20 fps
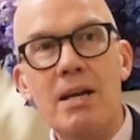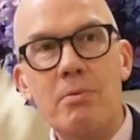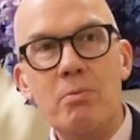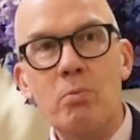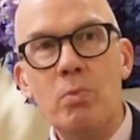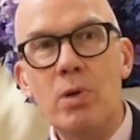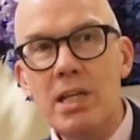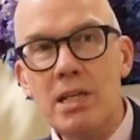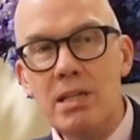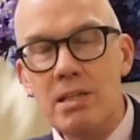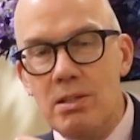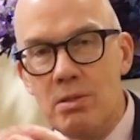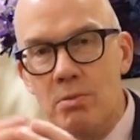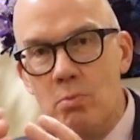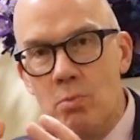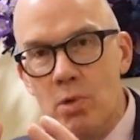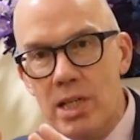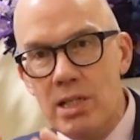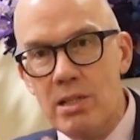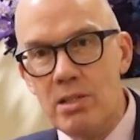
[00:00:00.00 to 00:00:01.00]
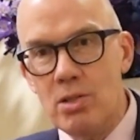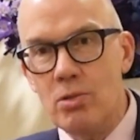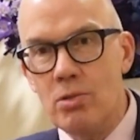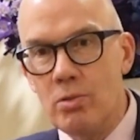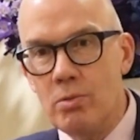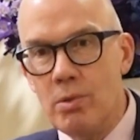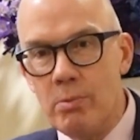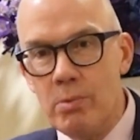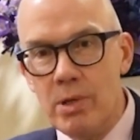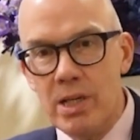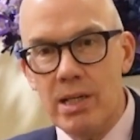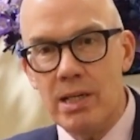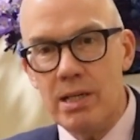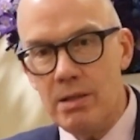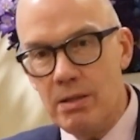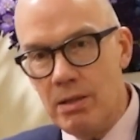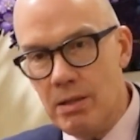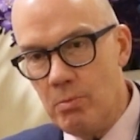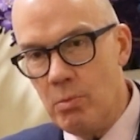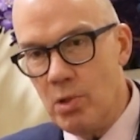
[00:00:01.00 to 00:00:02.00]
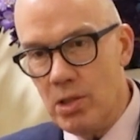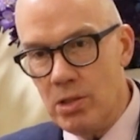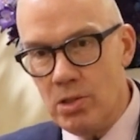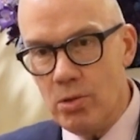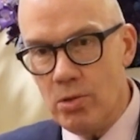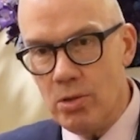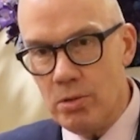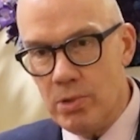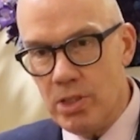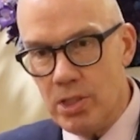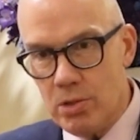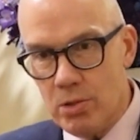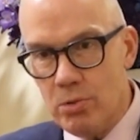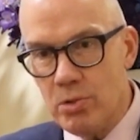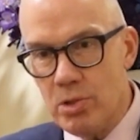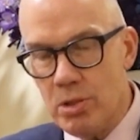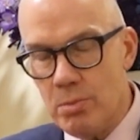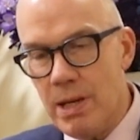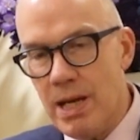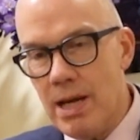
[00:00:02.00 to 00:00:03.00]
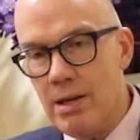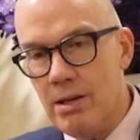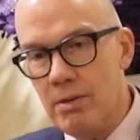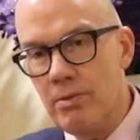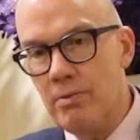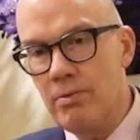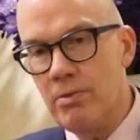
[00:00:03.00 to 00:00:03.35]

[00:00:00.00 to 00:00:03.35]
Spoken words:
we talk when we're talking with schools about,